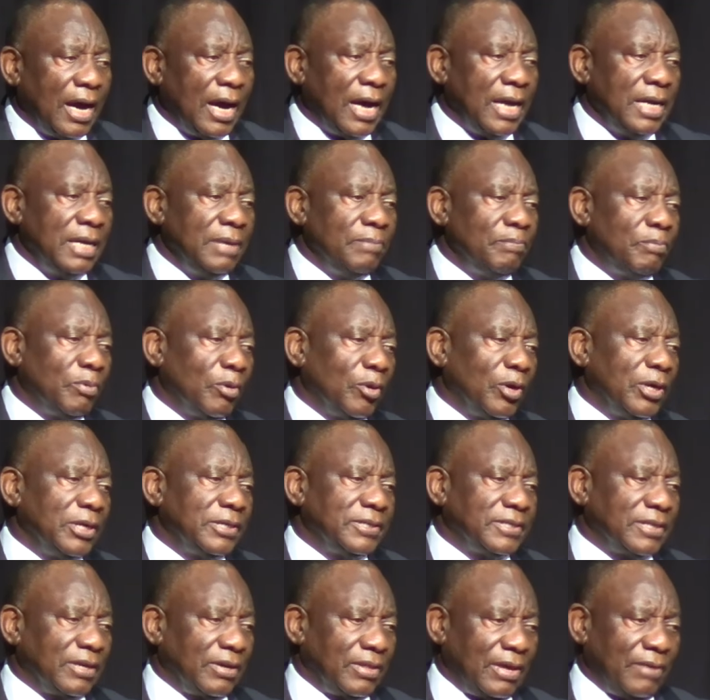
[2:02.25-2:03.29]

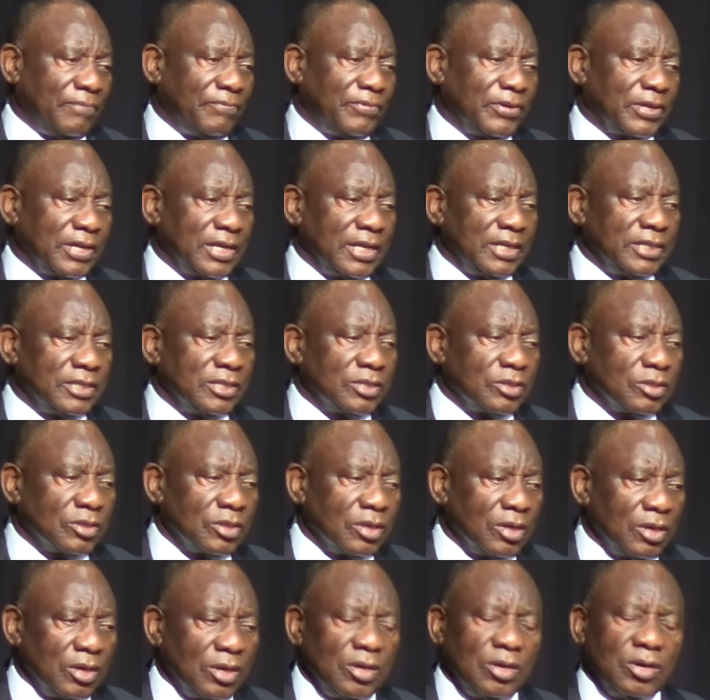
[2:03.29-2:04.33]
unemployed South Africans
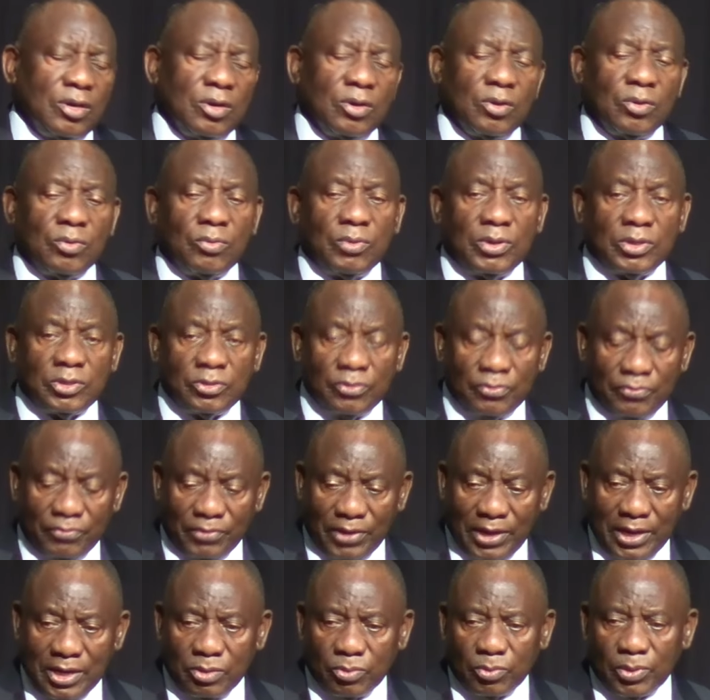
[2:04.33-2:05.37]
were to
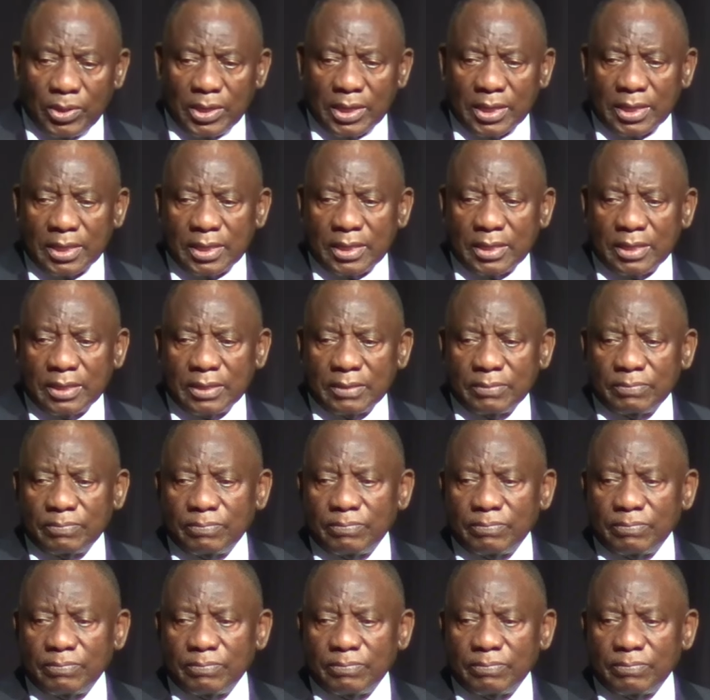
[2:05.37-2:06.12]
find work,